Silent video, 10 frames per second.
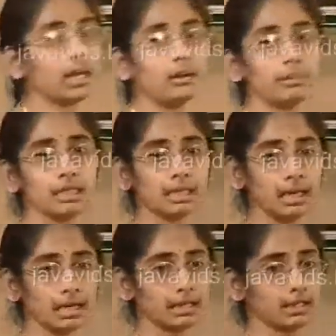the garbage
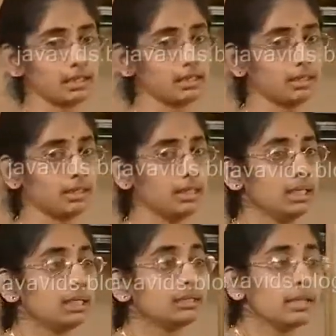collector.
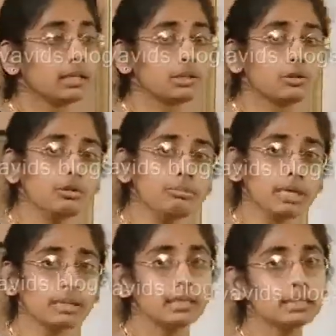There are two
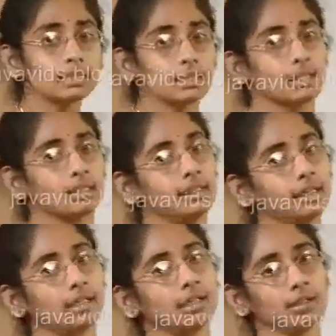methods that are